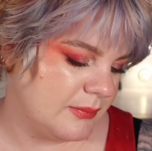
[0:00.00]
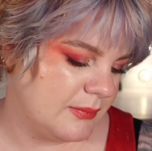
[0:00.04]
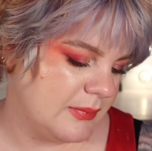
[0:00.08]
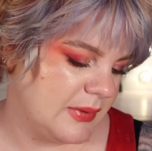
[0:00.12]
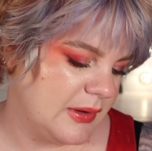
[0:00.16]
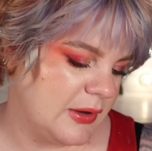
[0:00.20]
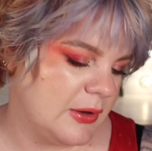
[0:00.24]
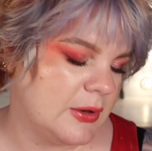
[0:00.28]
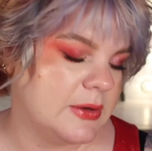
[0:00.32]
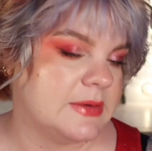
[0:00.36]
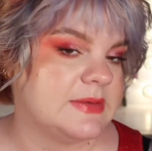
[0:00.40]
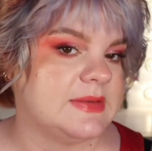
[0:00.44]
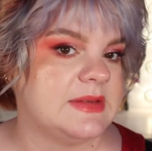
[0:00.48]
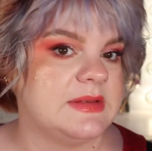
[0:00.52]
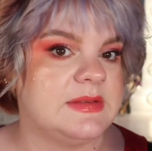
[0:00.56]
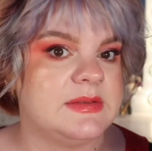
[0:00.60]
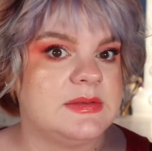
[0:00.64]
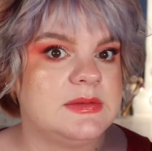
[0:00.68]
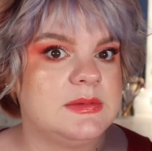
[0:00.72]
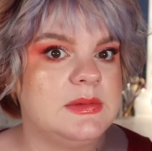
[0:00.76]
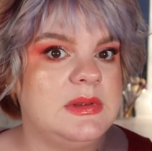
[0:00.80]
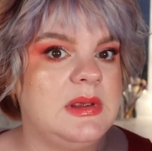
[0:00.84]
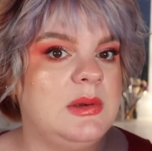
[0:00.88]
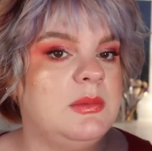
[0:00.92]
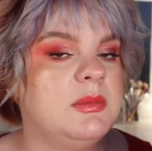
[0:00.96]

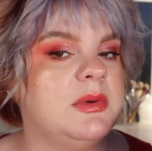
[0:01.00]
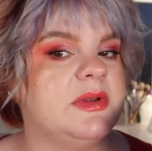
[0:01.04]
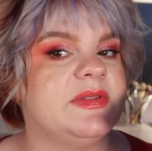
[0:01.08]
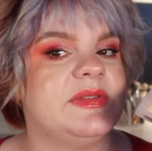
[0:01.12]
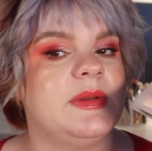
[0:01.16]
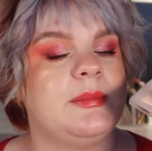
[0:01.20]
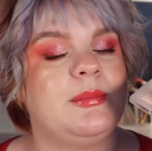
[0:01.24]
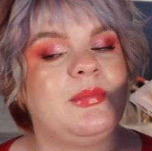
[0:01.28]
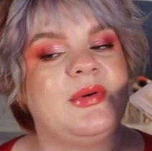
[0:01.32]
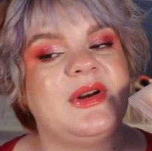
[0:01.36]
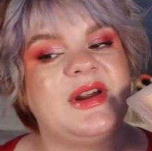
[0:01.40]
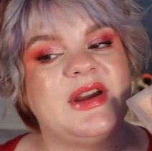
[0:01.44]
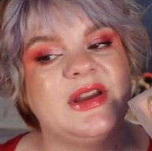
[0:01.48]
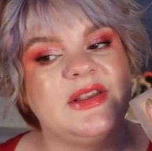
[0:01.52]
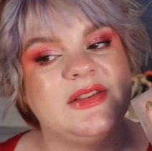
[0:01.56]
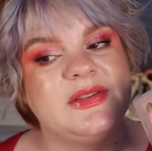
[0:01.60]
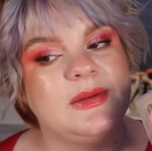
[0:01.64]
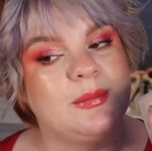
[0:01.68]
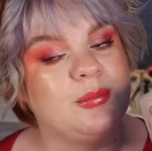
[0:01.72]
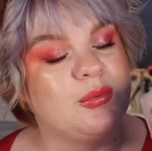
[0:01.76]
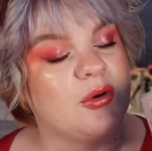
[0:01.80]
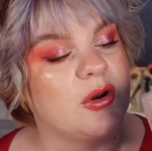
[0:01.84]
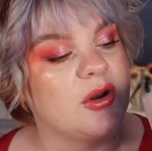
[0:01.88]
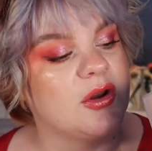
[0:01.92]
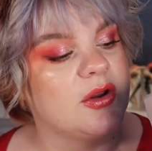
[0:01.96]
Because it was a
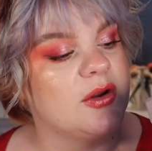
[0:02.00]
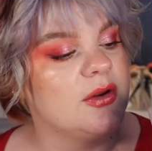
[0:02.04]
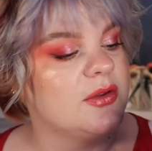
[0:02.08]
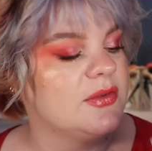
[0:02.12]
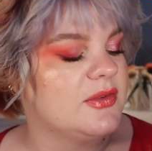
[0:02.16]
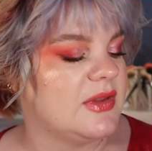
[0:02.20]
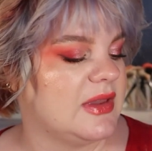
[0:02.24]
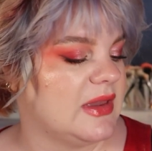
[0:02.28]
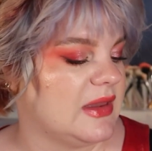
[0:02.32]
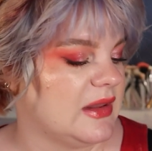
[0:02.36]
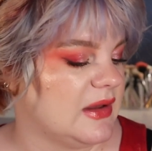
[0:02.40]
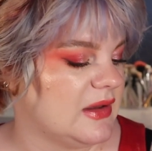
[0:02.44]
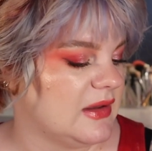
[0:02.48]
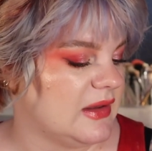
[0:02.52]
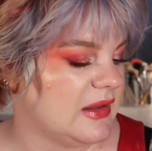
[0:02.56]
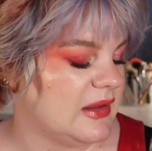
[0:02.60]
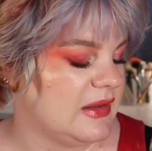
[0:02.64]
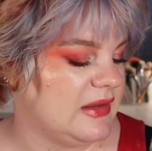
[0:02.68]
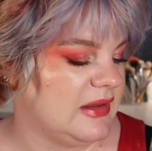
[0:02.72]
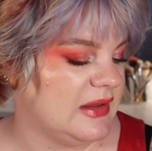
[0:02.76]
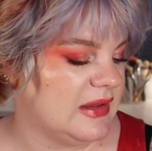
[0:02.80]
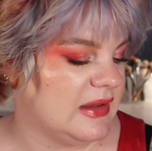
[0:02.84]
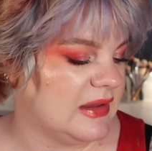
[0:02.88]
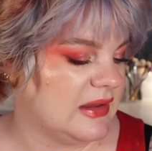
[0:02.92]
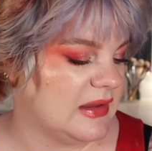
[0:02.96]
pricey product, and
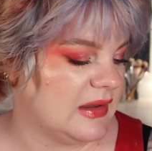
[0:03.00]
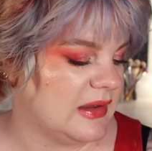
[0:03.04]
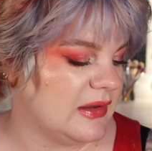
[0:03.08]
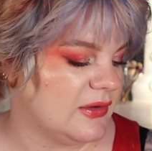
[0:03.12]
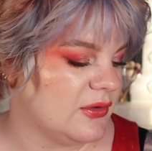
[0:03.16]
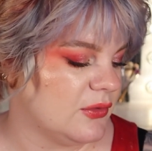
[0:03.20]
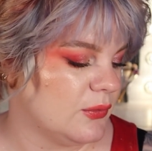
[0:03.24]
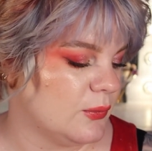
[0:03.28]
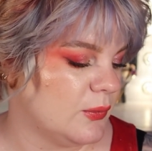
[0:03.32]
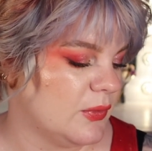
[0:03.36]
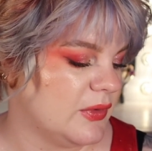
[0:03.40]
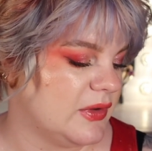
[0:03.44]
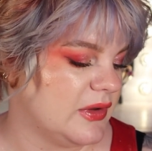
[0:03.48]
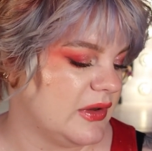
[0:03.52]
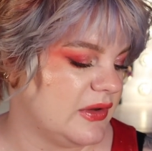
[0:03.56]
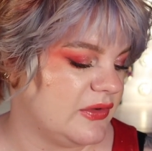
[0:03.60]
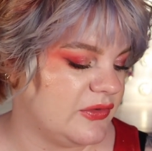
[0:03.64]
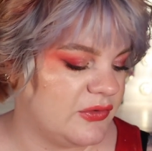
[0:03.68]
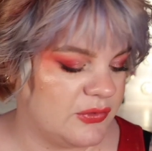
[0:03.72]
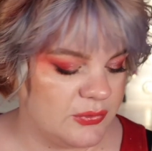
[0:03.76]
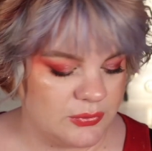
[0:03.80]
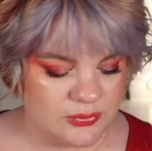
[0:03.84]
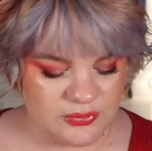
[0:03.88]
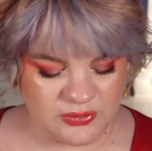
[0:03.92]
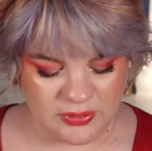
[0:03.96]
yeah, I don't want it
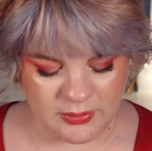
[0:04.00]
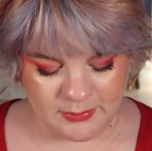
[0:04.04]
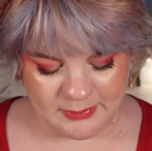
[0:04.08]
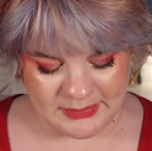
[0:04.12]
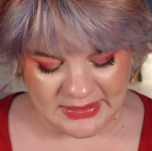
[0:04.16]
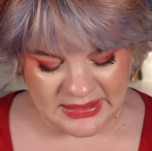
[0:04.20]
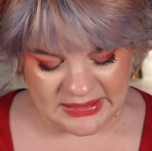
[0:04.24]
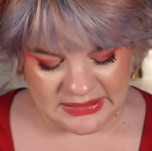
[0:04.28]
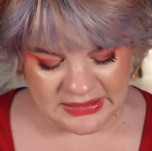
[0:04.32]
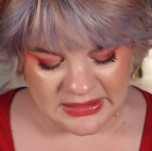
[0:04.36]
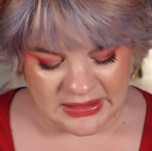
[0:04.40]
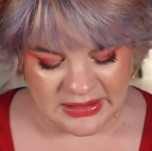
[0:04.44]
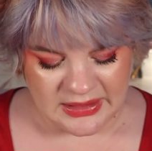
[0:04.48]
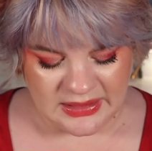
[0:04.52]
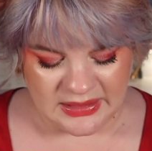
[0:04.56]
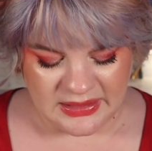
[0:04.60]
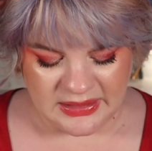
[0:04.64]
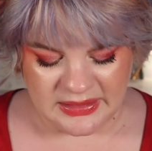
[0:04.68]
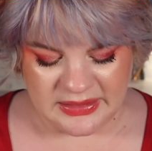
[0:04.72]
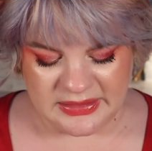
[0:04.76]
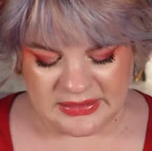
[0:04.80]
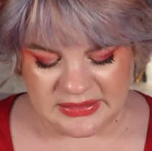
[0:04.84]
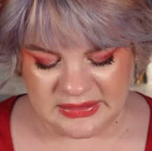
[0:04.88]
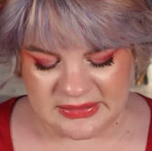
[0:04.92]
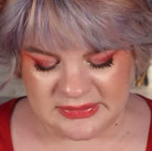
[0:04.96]
to turn bad.
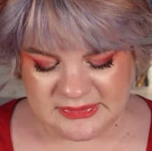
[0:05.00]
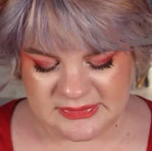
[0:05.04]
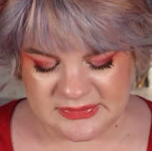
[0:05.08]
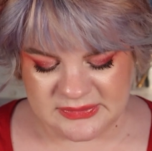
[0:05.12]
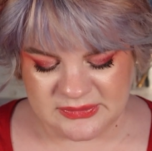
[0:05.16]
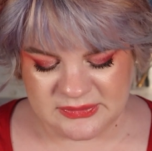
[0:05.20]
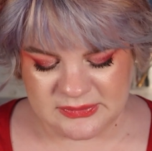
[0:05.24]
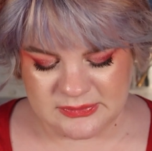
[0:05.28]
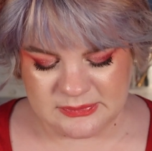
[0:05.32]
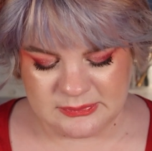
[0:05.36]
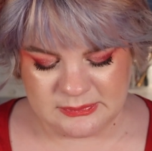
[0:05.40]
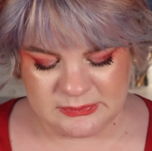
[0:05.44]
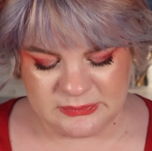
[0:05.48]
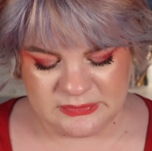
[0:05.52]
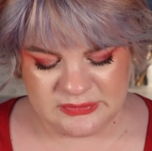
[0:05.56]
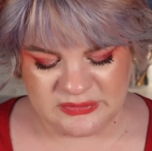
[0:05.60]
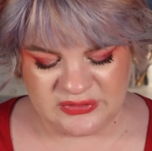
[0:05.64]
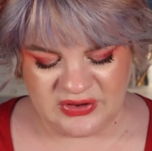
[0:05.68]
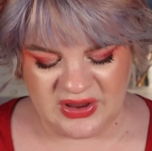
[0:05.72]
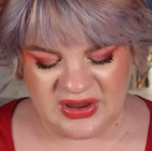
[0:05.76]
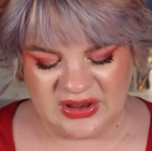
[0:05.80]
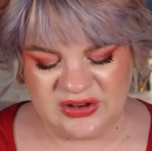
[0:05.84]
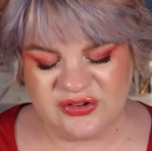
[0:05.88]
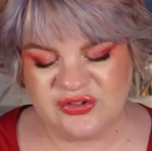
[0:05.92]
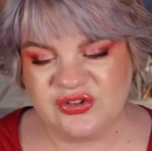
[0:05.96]
It is
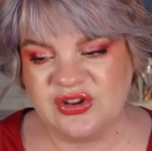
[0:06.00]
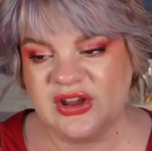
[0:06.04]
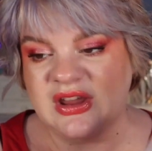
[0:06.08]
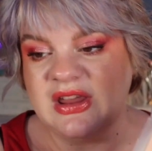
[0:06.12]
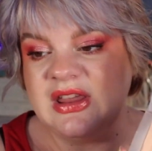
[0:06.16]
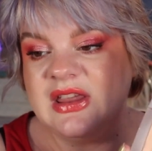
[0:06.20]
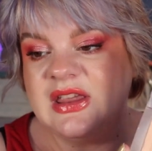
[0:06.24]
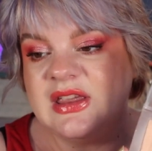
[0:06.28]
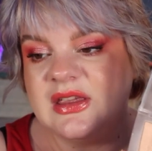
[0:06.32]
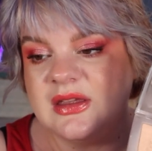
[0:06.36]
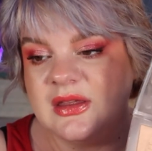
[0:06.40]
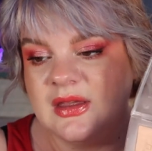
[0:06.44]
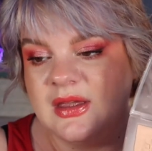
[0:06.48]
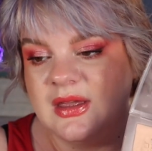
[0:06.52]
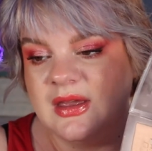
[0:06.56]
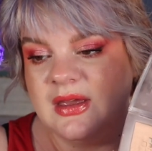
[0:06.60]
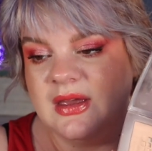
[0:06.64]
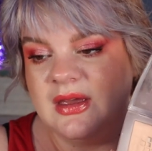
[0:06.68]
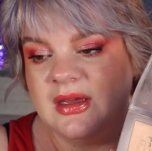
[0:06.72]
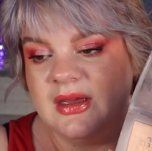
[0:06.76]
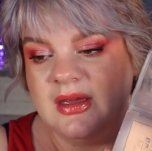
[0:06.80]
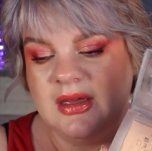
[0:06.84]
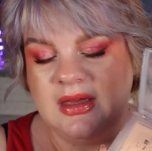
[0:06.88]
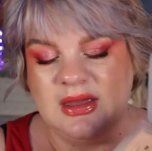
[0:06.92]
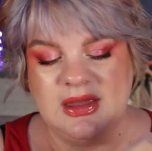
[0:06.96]
changing
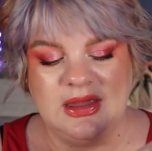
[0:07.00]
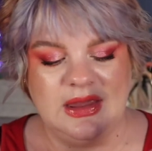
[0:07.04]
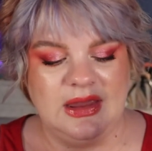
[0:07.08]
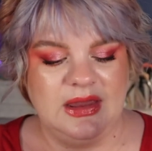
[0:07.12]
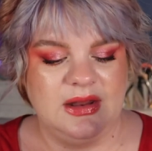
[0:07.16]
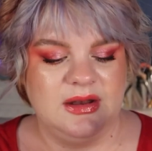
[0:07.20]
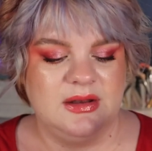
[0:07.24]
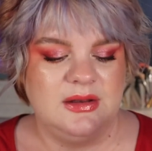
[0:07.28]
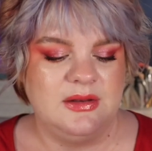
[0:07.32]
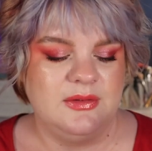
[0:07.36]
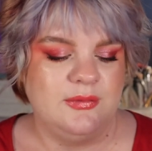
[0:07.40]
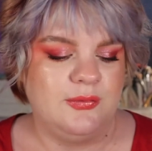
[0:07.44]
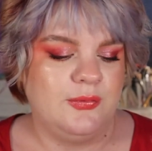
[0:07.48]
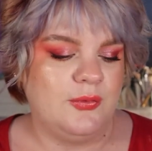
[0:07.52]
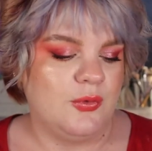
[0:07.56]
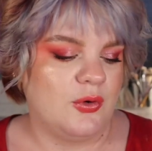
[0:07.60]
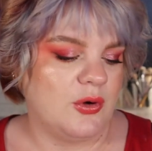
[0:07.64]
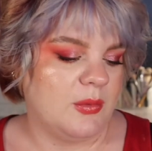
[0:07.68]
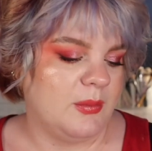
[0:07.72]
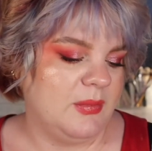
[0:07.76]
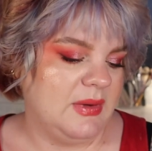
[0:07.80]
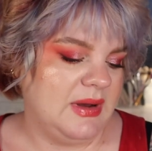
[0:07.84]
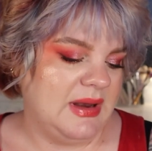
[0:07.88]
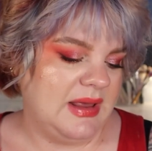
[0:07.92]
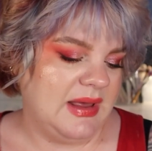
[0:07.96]
in
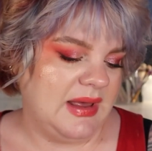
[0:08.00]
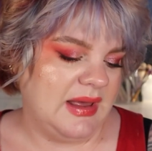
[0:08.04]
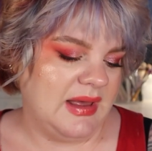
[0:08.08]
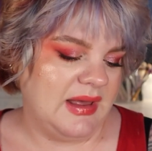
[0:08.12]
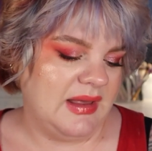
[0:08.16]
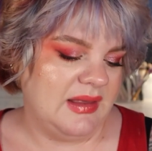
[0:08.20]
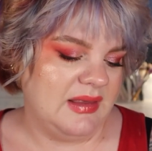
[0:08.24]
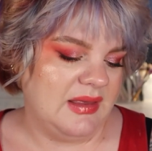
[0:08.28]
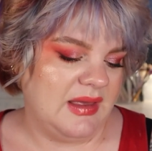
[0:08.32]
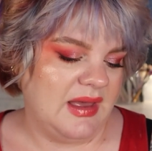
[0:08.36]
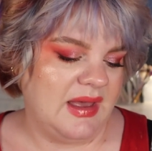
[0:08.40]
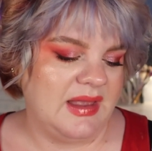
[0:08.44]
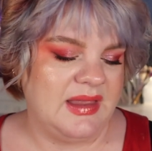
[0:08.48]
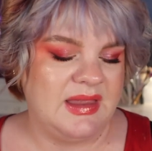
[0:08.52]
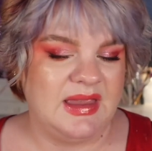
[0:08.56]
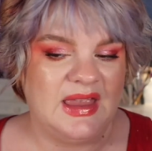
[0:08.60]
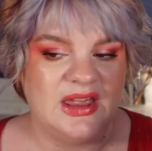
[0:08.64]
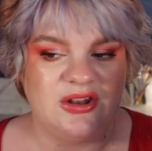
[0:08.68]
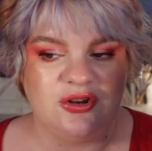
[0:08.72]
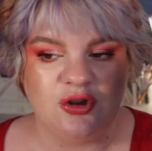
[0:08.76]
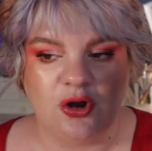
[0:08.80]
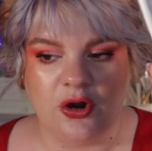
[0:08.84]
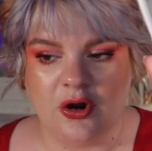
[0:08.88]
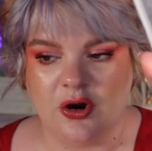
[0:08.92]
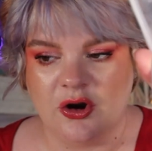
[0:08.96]
formula. I
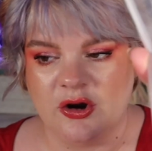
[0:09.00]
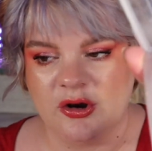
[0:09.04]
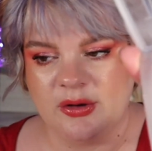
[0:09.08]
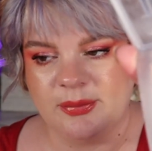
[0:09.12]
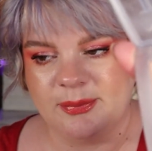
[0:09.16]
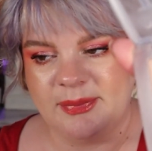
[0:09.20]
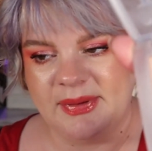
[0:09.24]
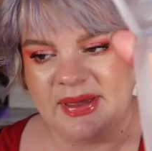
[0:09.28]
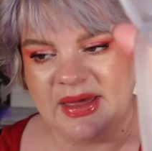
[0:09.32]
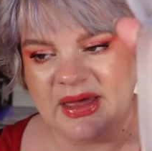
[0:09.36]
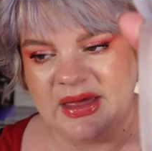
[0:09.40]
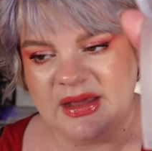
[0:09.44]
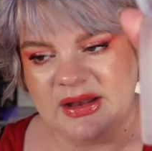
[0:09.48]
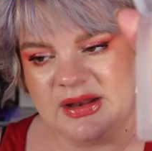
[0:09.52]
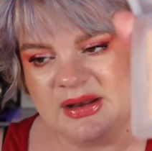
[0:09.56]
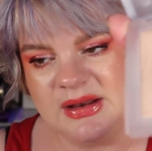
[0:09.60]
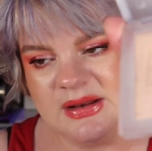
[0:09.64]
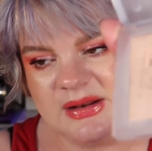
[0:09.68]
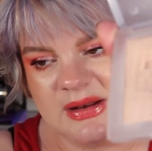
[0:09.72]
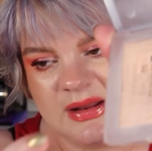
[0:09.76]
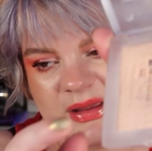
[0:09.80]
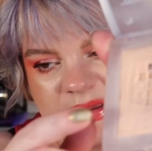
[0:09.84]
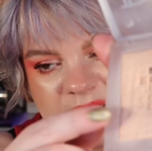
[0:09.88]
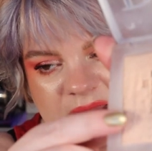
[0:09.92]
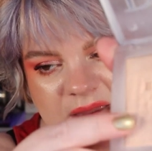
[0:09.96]
get hard pan,
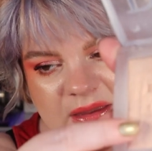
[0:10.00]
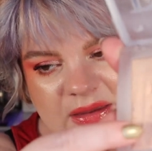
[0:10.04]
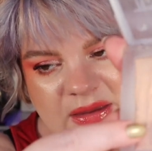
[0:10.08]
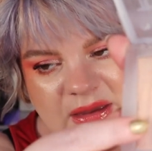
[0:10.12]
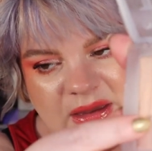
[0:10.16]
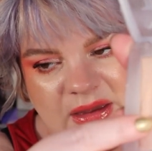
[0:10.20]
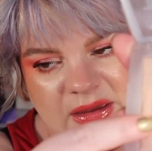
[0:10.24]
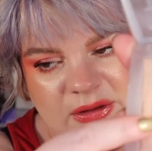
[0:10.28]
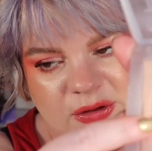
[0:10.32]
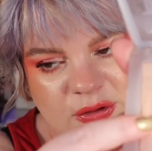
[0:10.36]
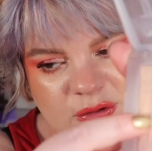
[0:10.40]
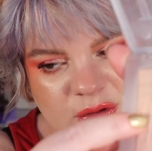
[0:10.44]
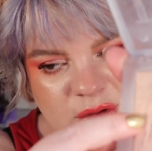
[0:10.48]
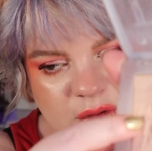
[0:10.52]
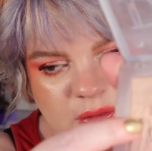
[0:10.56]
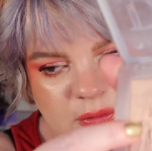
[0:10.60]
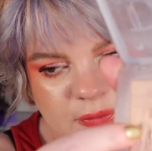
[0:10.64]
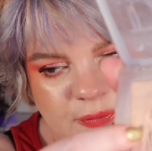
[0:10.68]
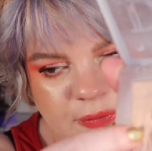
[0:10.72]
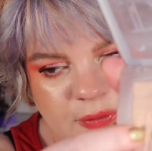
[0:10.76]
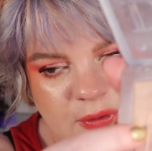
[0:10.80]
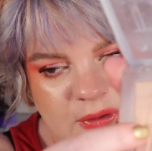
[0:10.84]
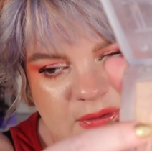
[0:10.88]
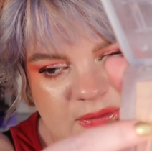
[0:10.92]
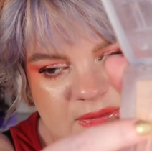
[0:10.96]
like, I don't know
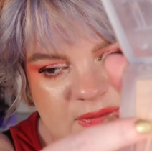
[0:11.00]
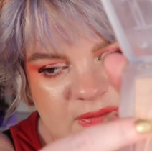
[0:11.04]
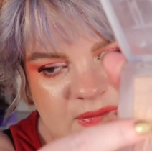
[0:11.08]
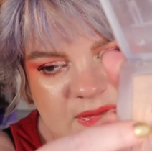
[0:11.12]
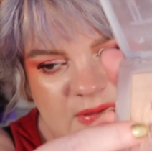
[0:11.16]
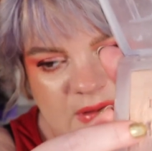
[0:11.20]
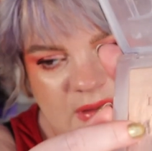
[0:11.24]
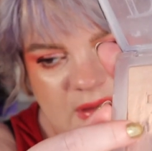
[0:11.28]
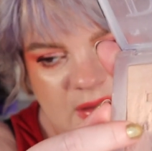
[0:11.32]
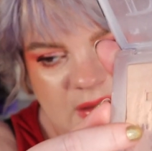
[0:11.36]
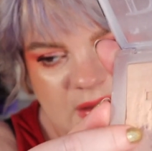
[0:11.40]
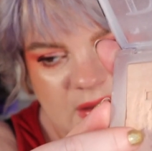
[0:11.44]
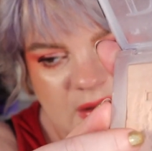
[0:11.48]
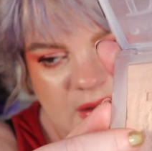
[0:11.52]
if you can see